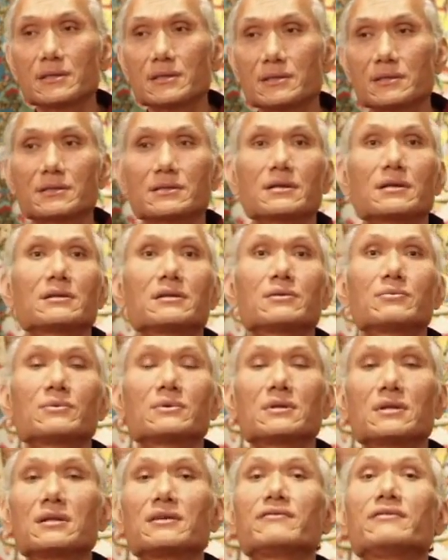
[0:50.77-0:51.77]
It's starting
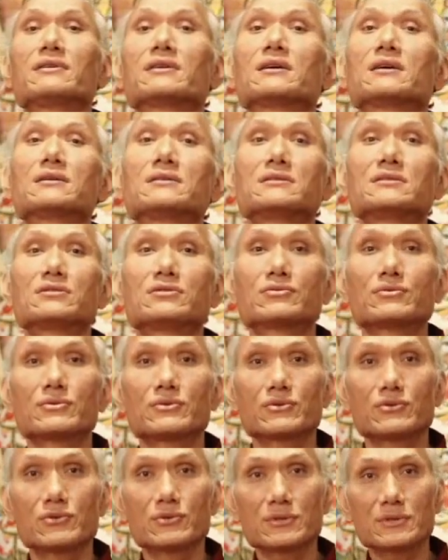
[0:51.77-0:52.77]
with the loving kindness
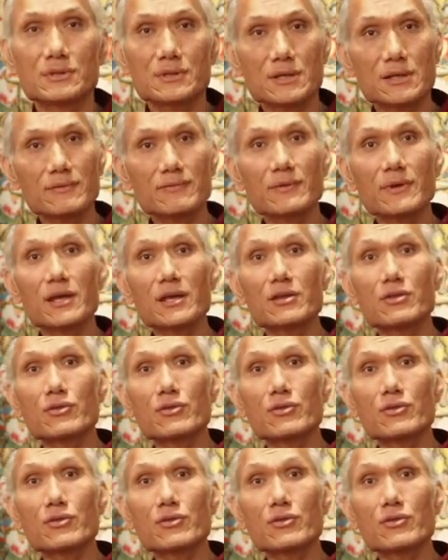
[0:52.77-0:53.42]
towards yourself,